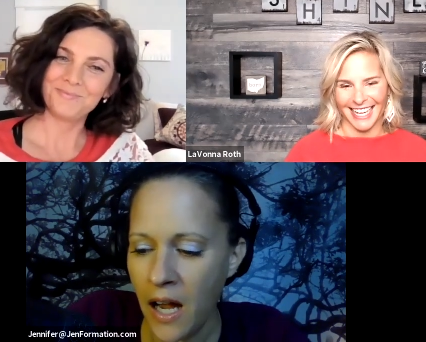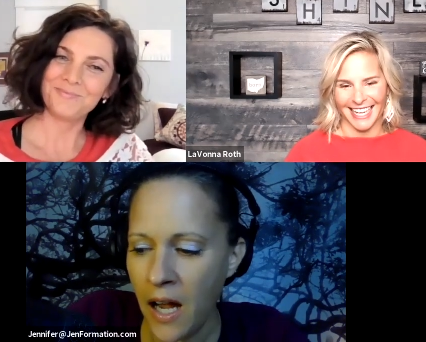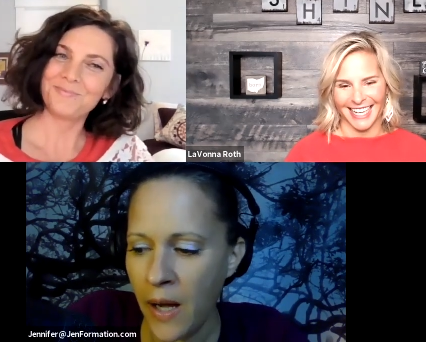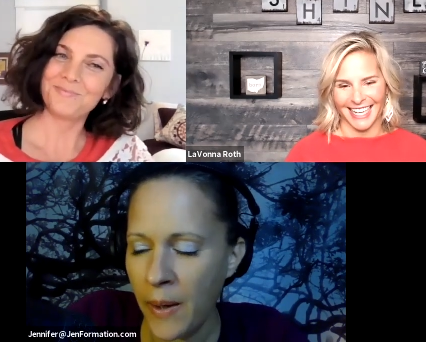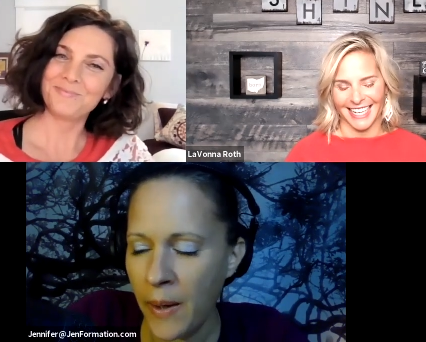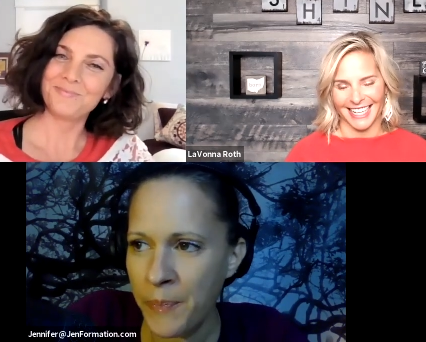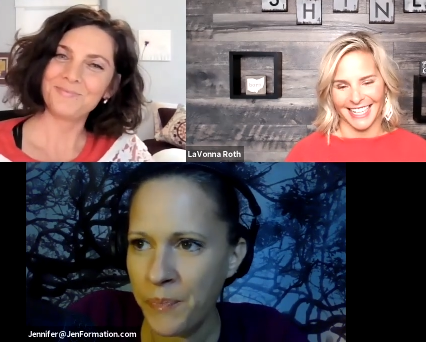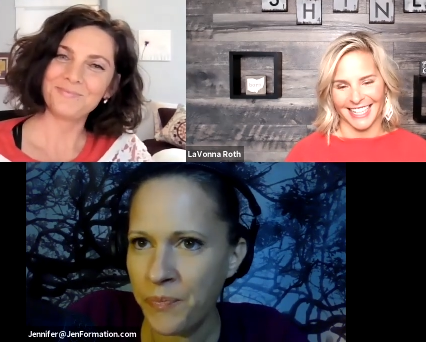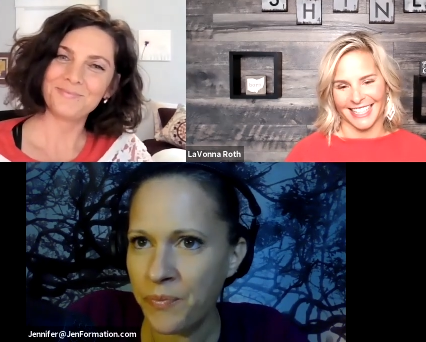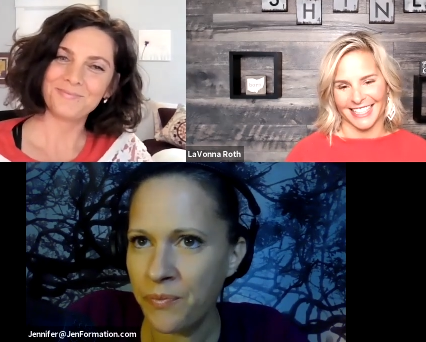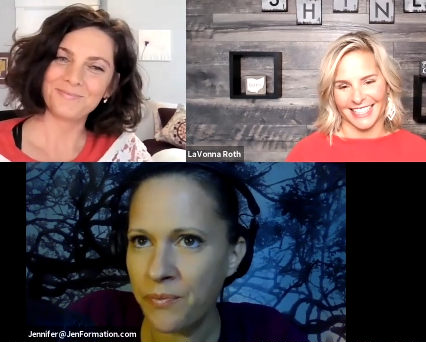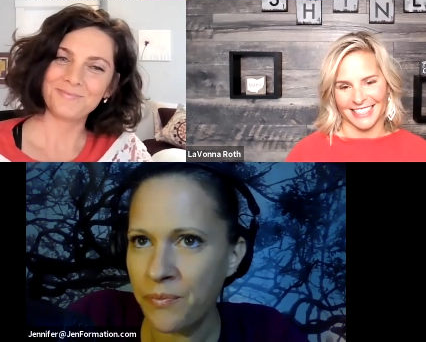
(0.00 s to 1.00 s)
Speaker 1: Um,
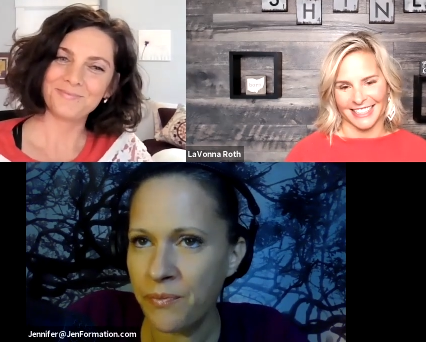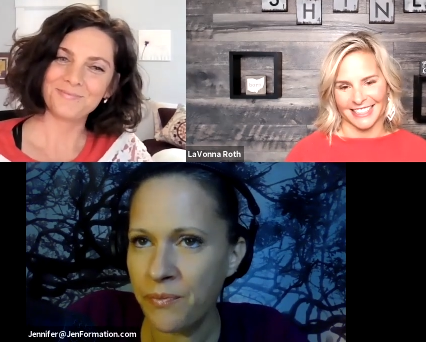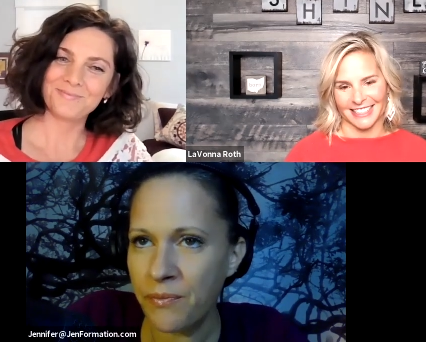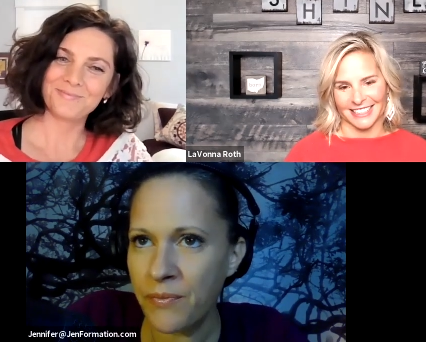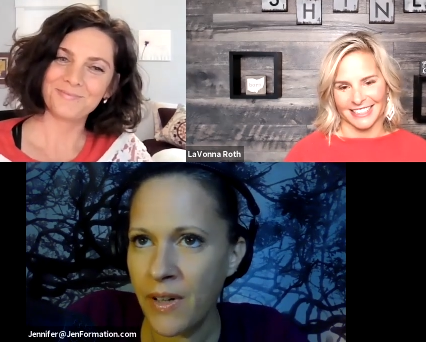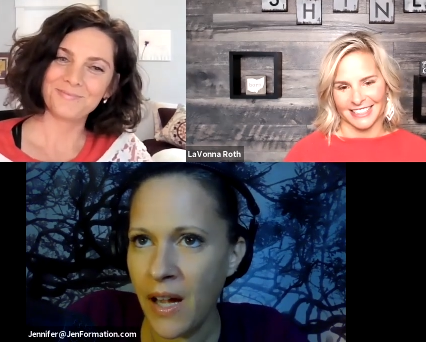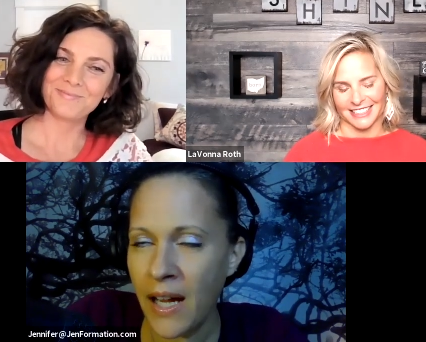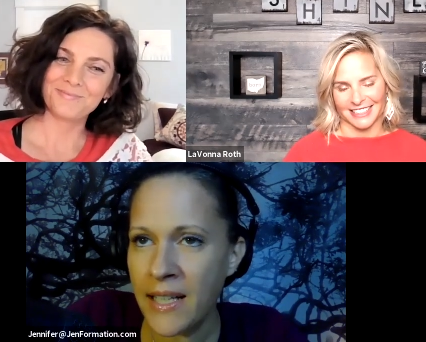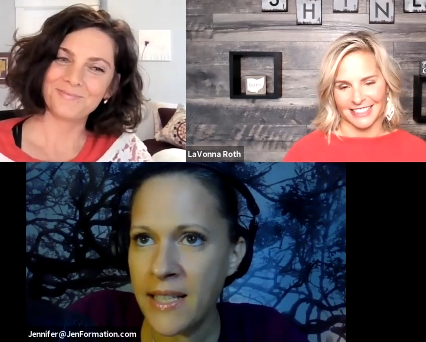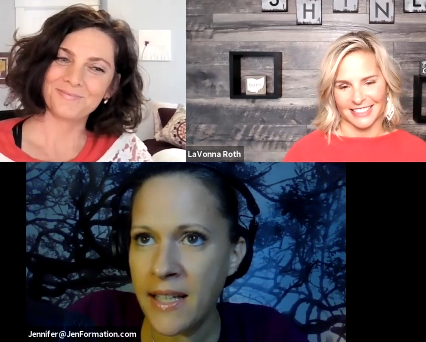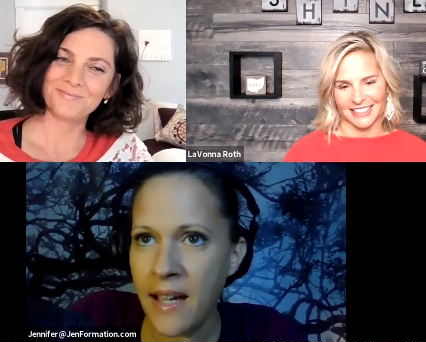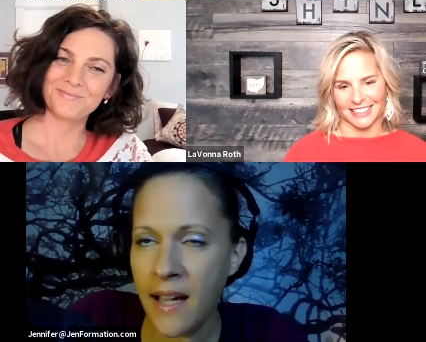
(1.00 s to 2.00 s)
I
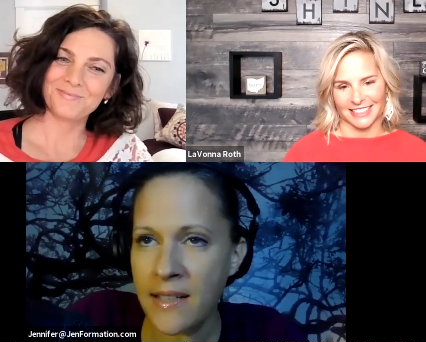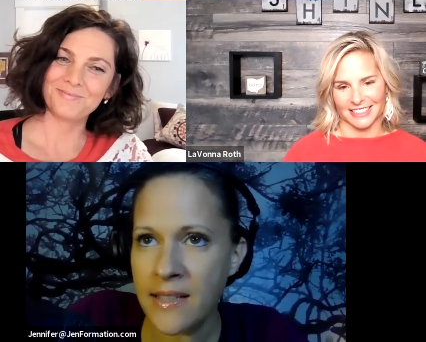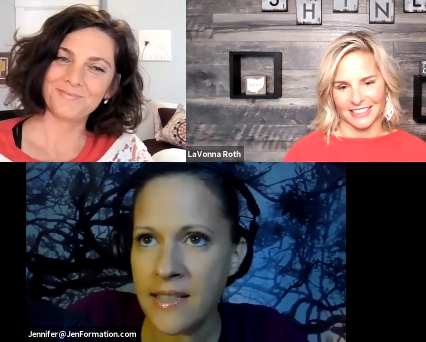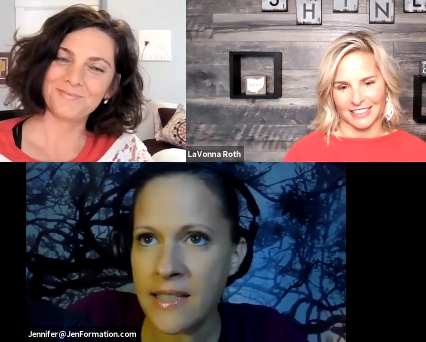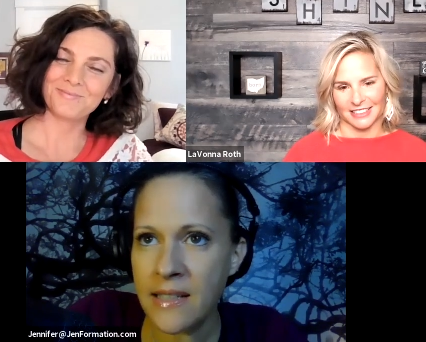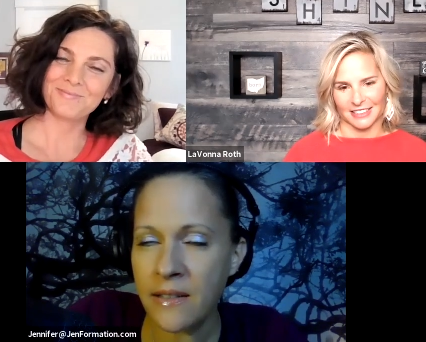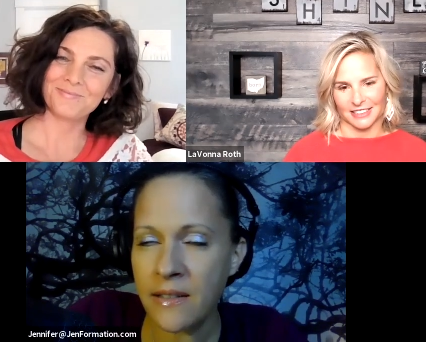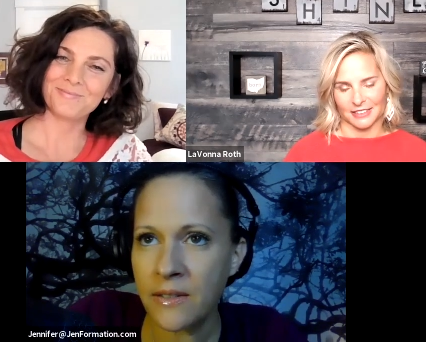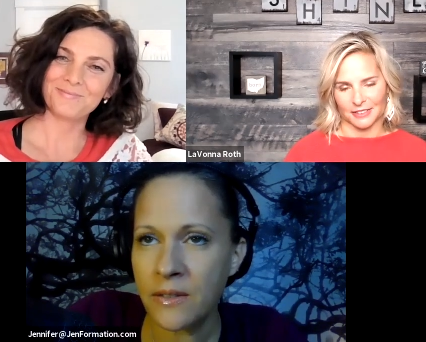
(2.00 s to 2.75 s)
guess